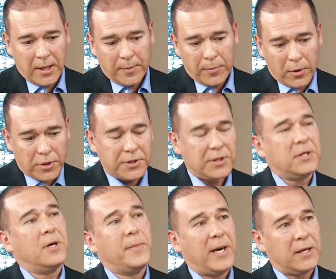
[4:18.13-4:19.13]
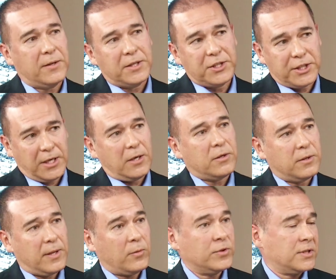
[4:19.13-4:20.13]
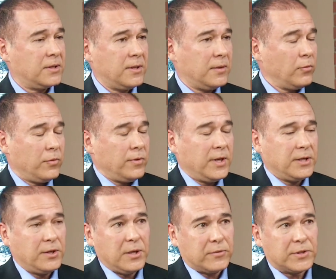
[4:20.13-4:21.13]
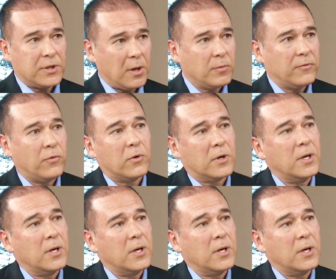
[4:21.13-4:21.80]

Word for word: a person come out of the shell that was that you never saw before.